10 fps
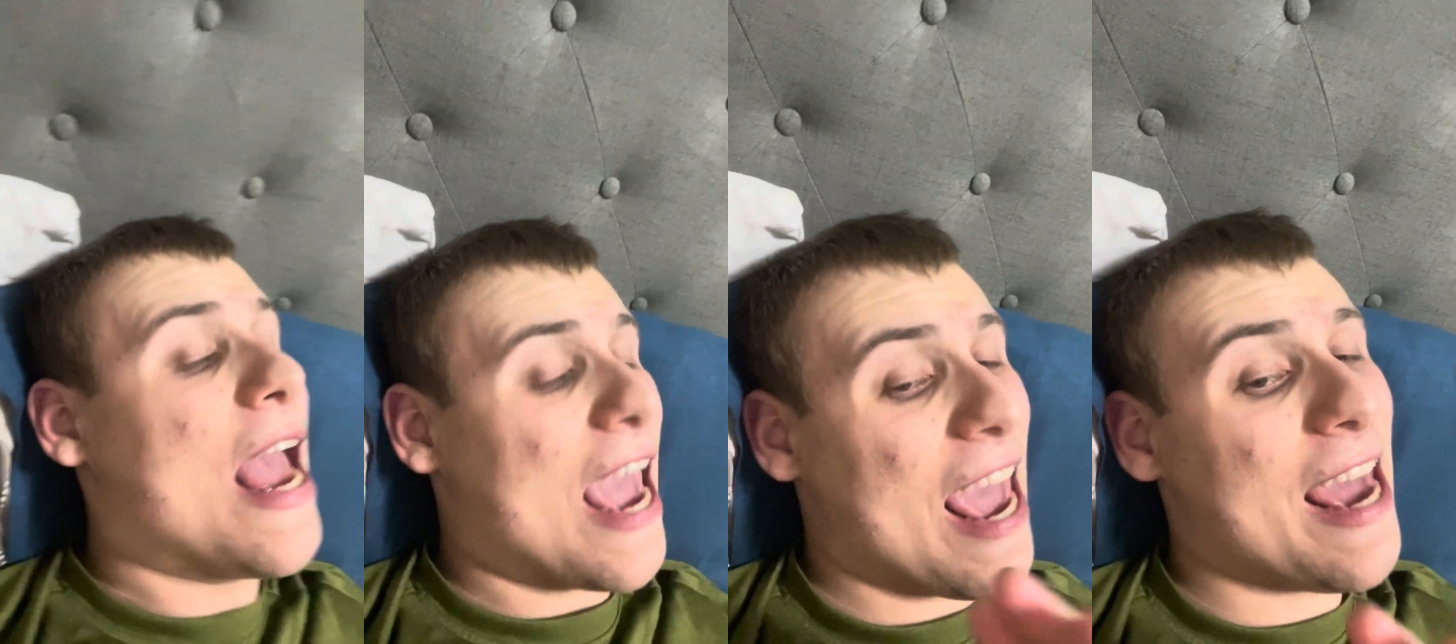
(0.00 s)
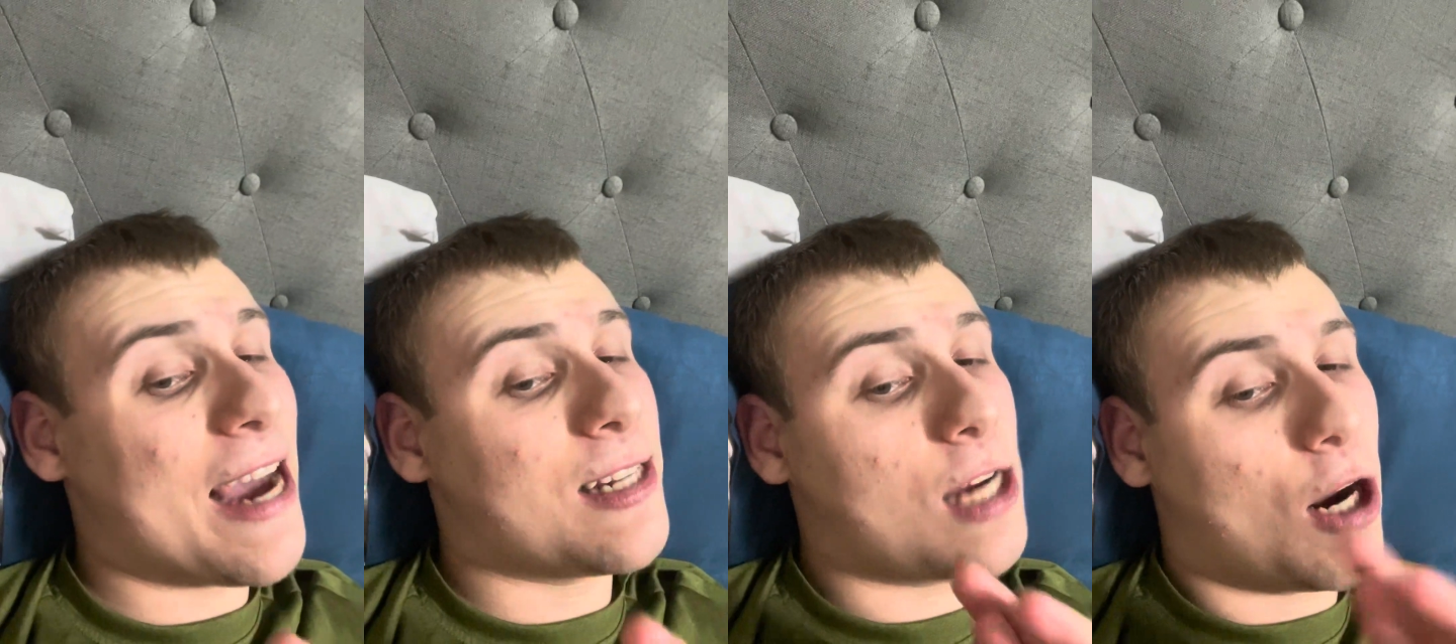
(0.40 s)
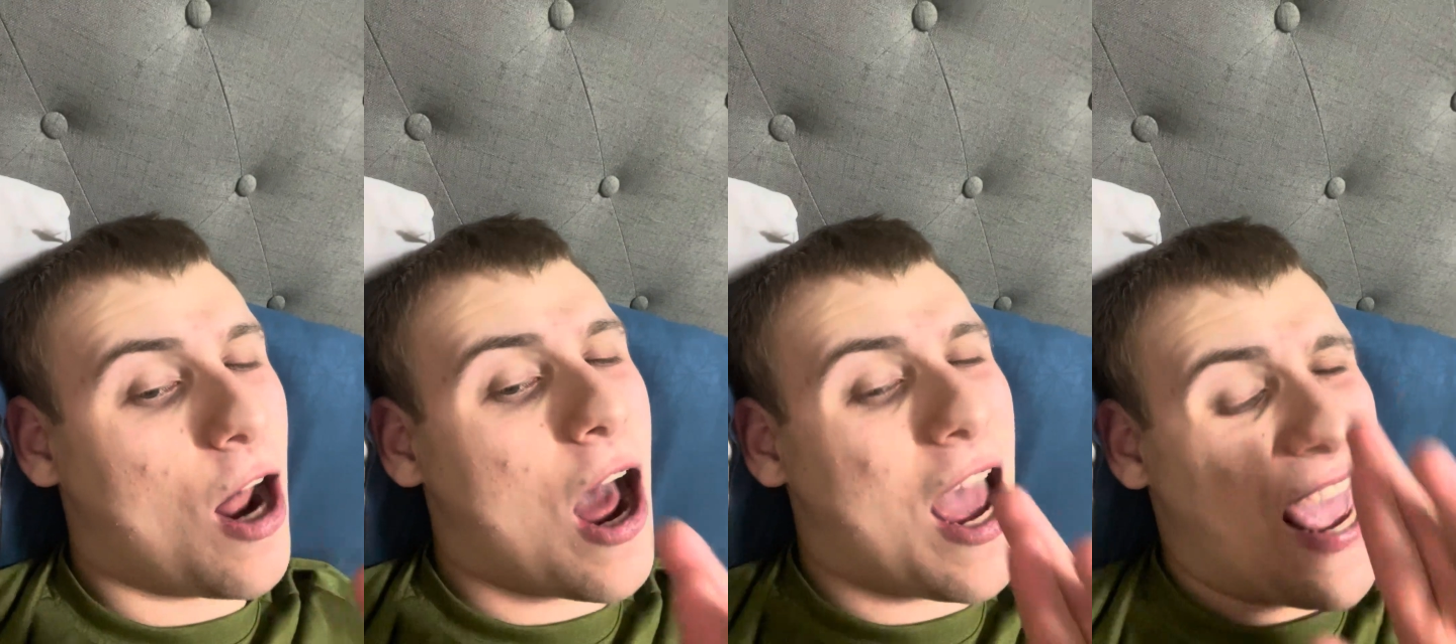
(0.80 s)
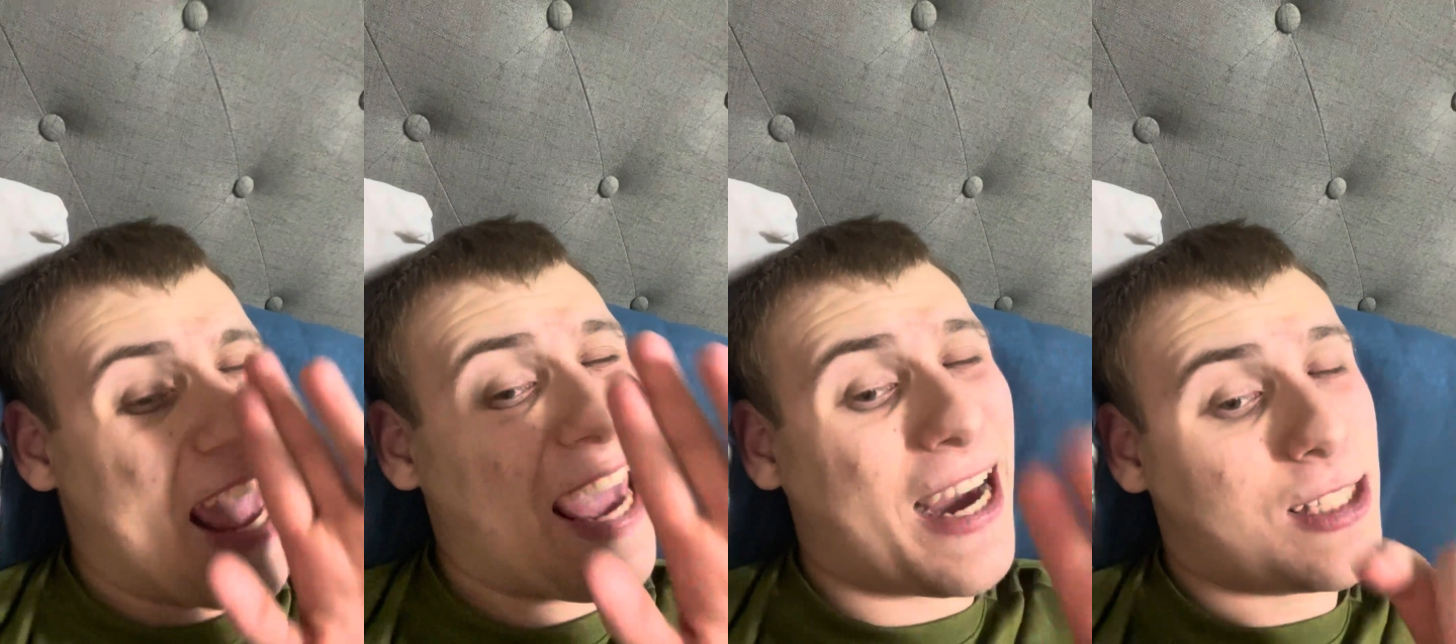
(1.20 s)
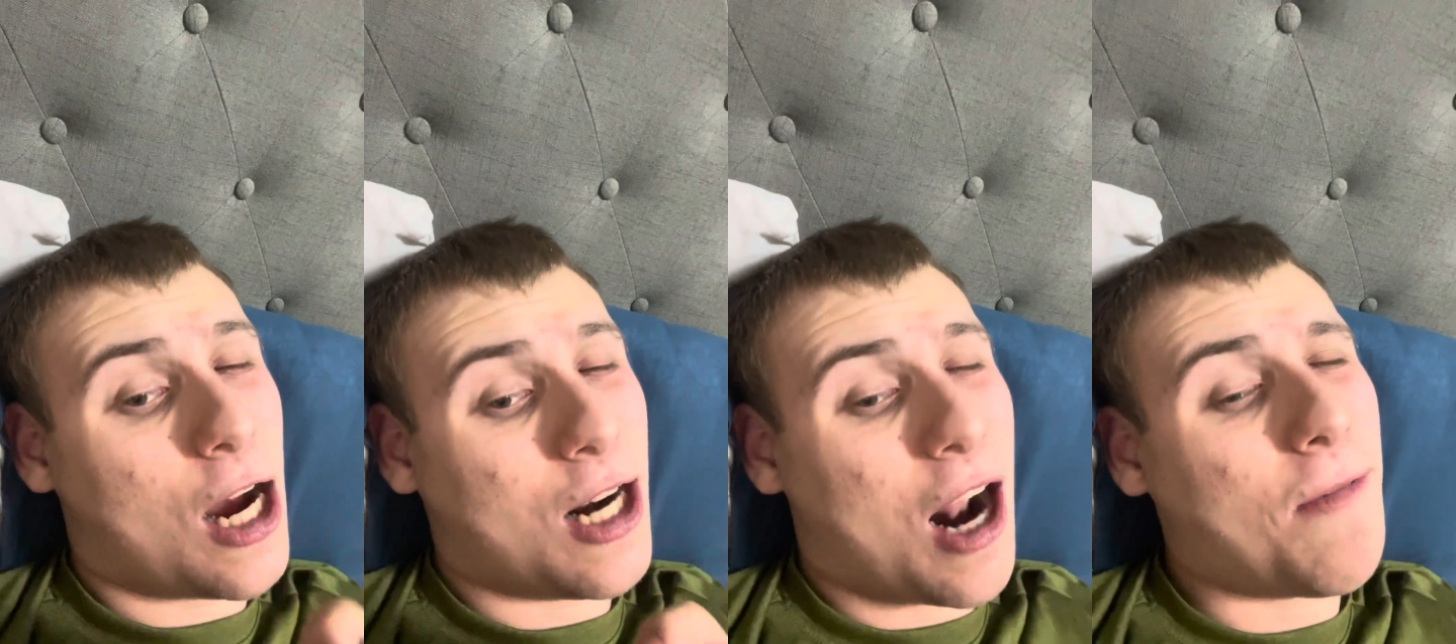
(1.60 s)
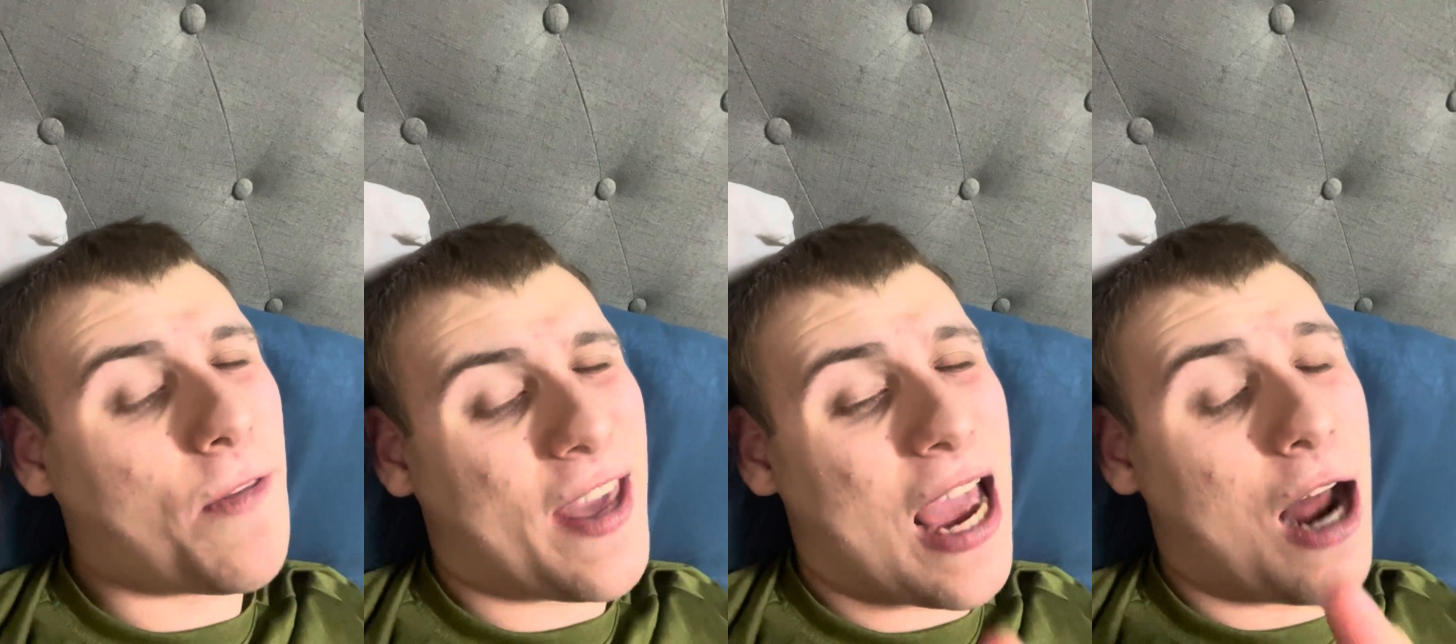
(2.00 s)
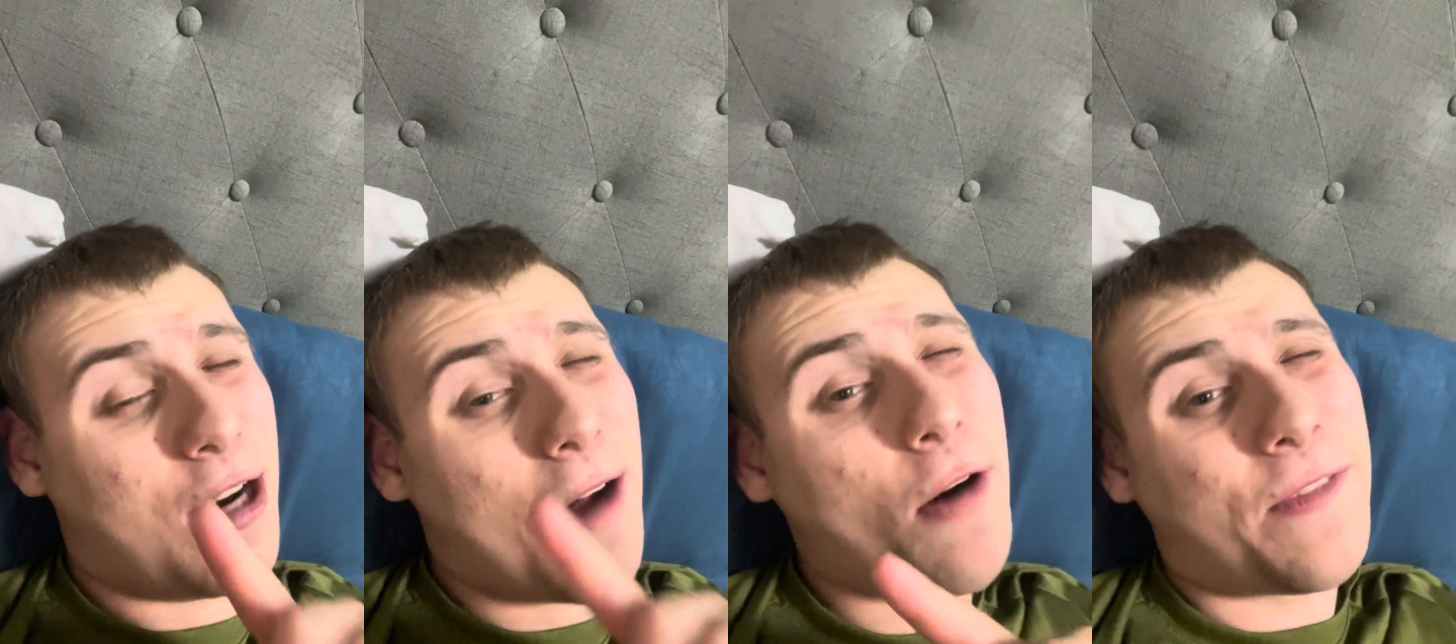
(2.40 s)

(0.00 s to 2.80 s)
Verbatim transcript: and another and another thing another